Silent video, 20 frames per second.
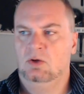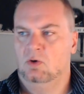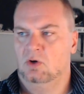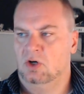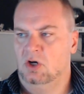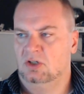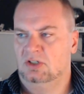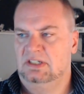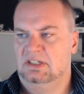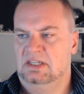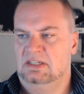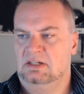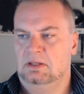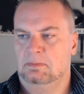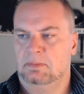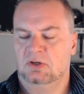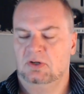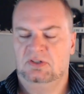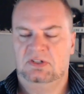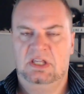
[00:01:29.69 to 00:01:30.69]
or narcissistic
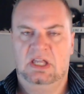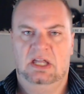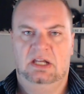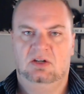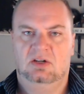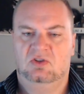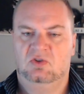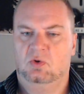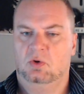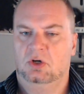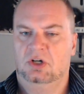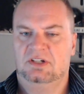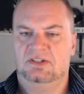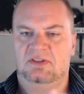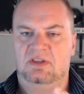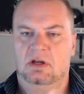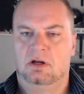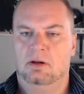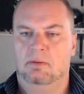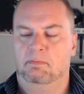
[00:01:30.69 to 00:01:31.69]
personality disorder is
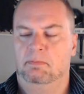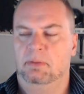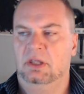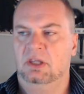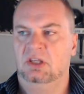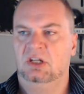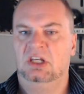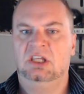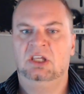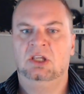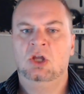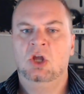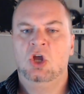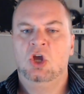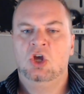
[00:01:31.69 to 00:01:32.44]
their ability